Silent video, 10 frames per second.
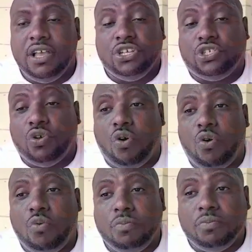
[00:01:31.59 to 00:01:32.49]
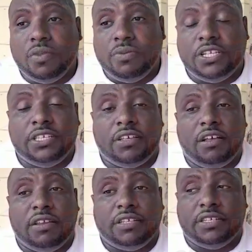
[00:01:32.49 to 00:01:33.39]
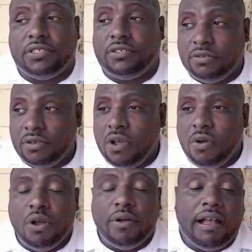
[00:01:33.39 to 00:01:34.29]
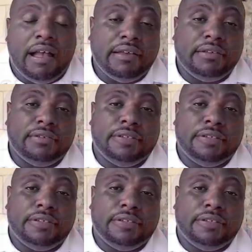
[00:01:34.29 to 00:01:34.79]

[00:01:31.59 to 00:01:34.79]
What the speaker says: So this is very apt.